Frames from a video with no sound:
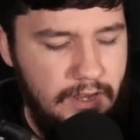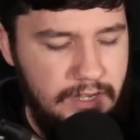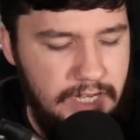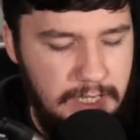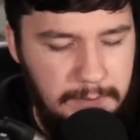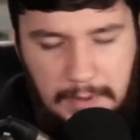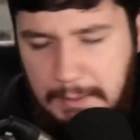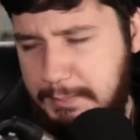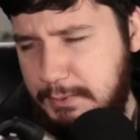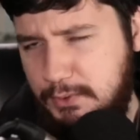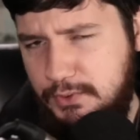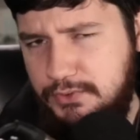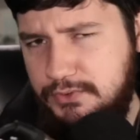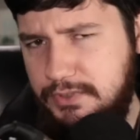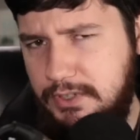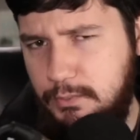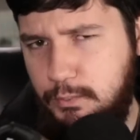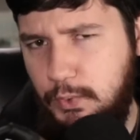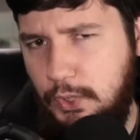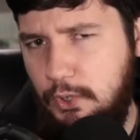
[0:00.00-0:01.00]
Now you might be
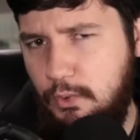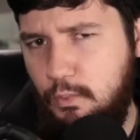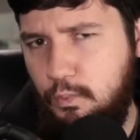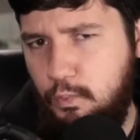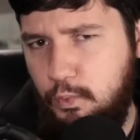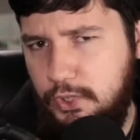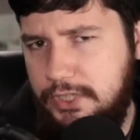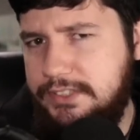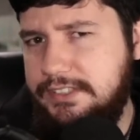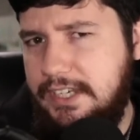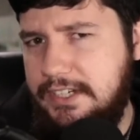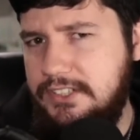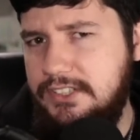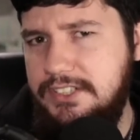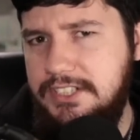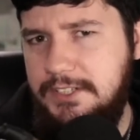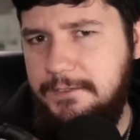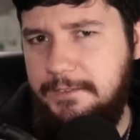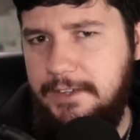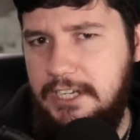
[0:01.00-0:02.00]
wondering, well, what is
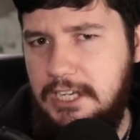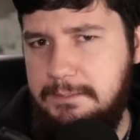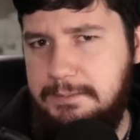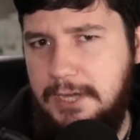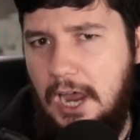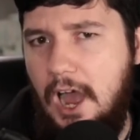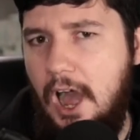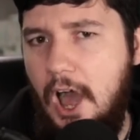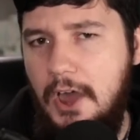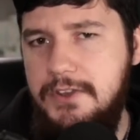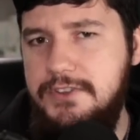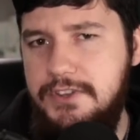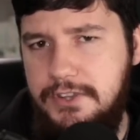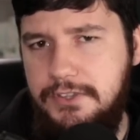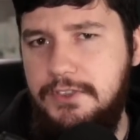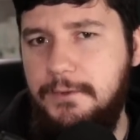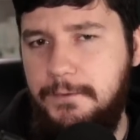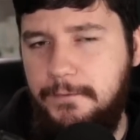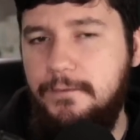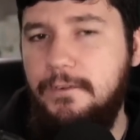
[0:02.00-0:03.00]
actually developed
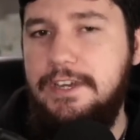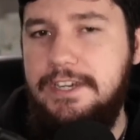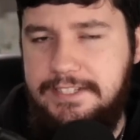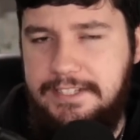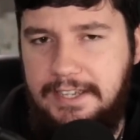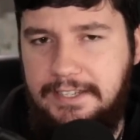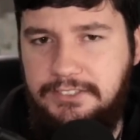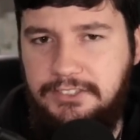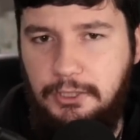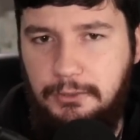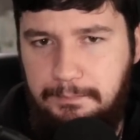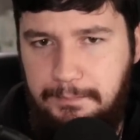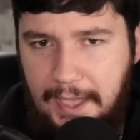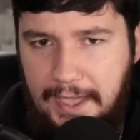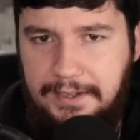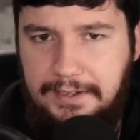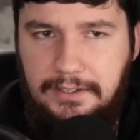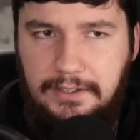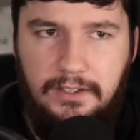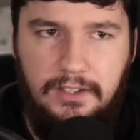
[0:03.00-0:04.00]
under the free desktop
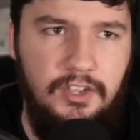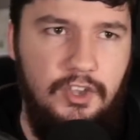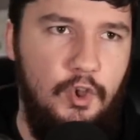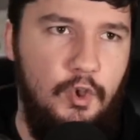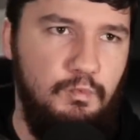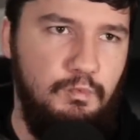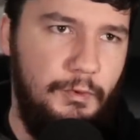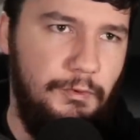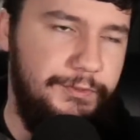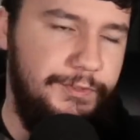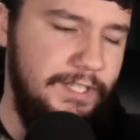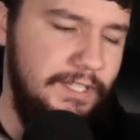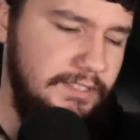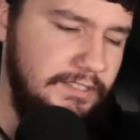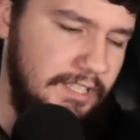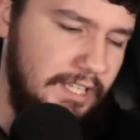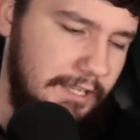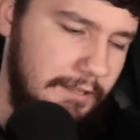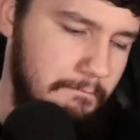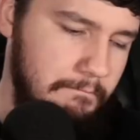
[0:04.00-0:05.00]
banner? Well,
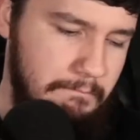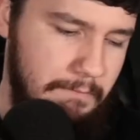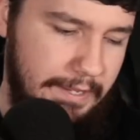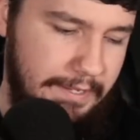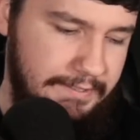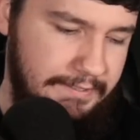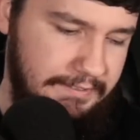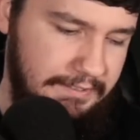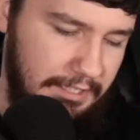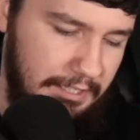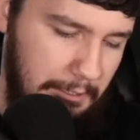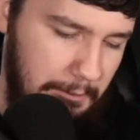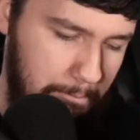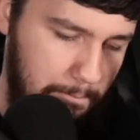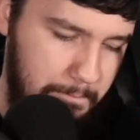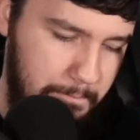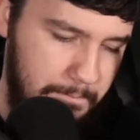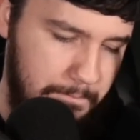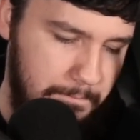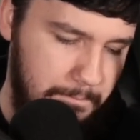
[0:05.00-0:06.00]
things like Mesa,
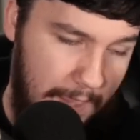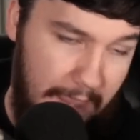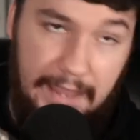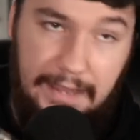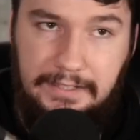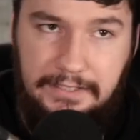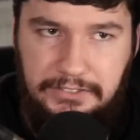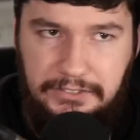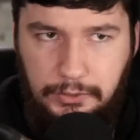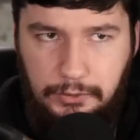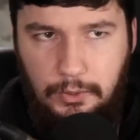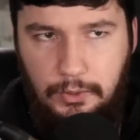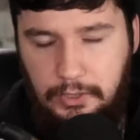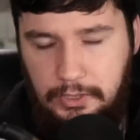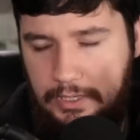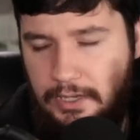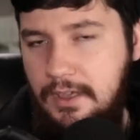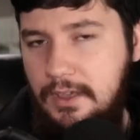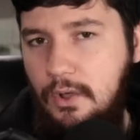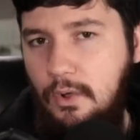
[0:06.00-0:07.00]

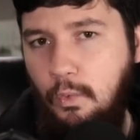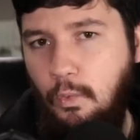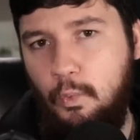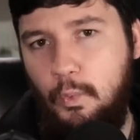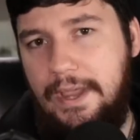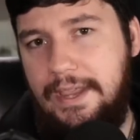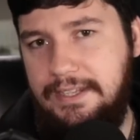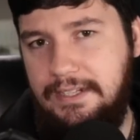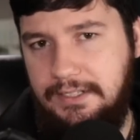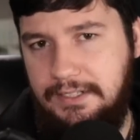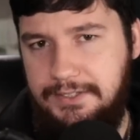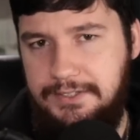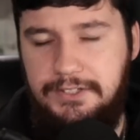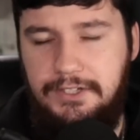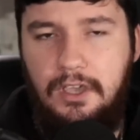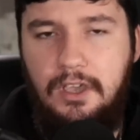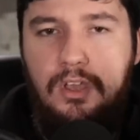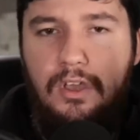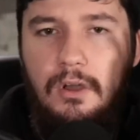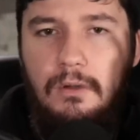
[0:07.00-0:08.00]
Xorg,
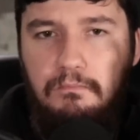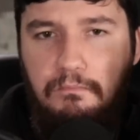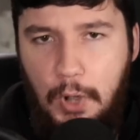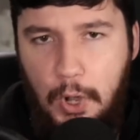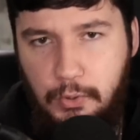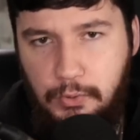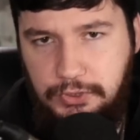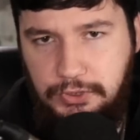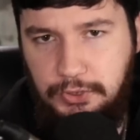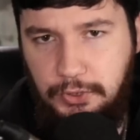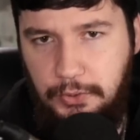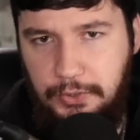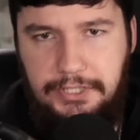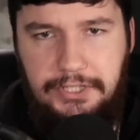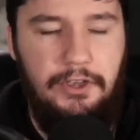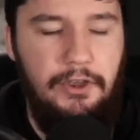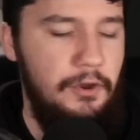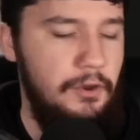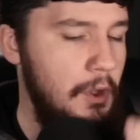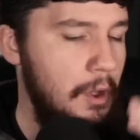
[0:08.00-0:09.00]
Wayland, Pulse
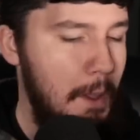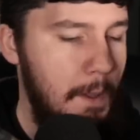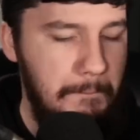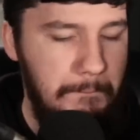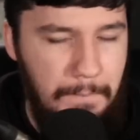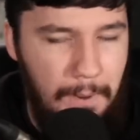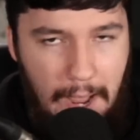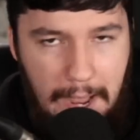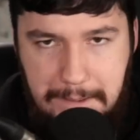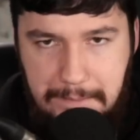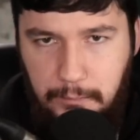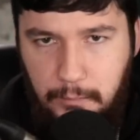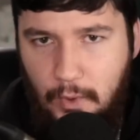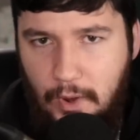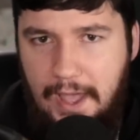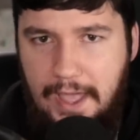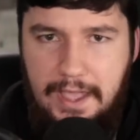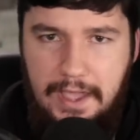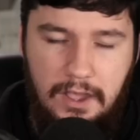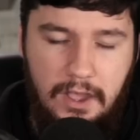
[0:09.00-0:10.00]
Audio,
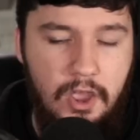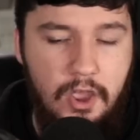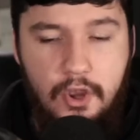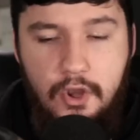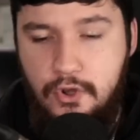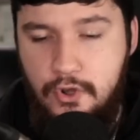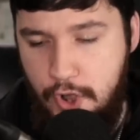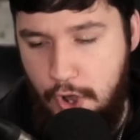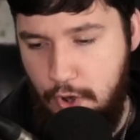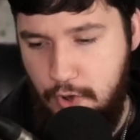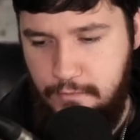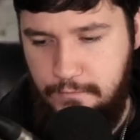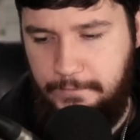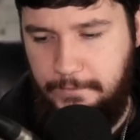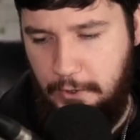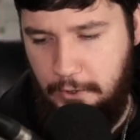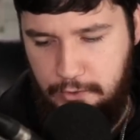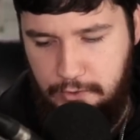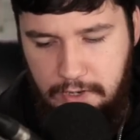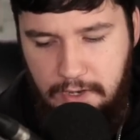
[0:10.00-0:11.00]
Pipewire,
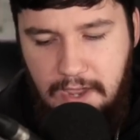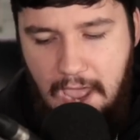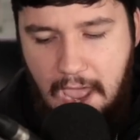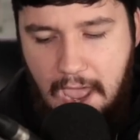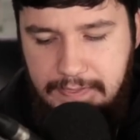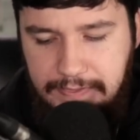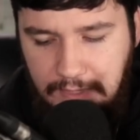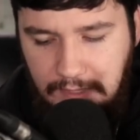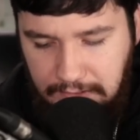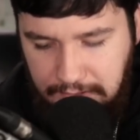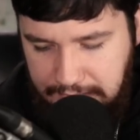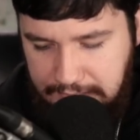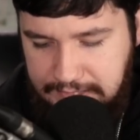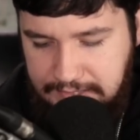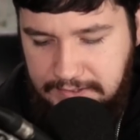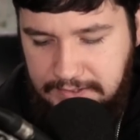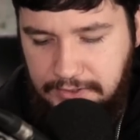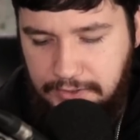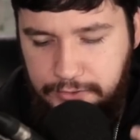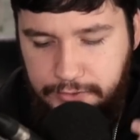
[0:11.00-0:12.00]
Novo, and the
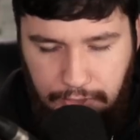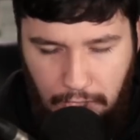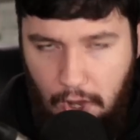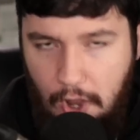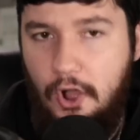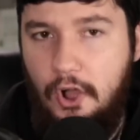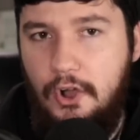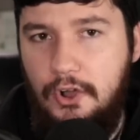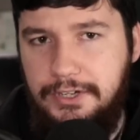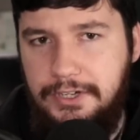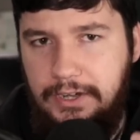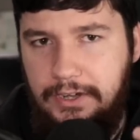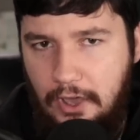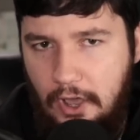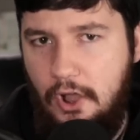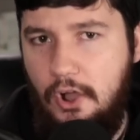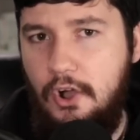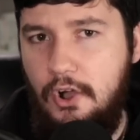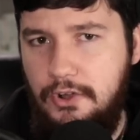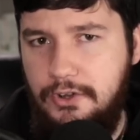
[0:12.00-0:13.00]
list goes on and
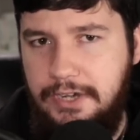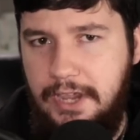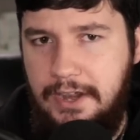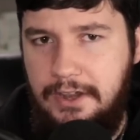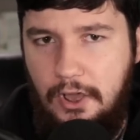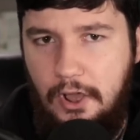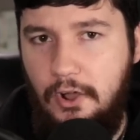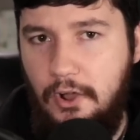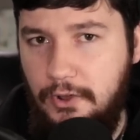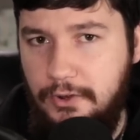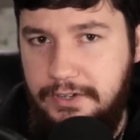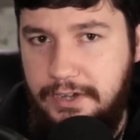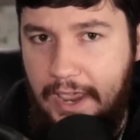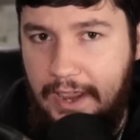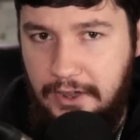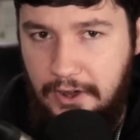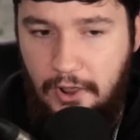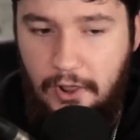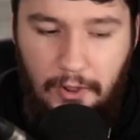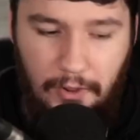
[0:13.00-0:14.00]
on and on
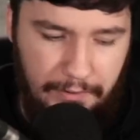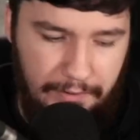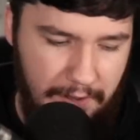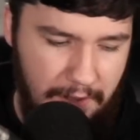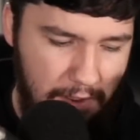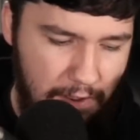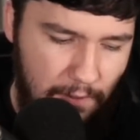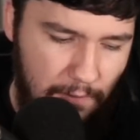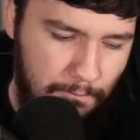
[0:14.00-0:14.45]
and on.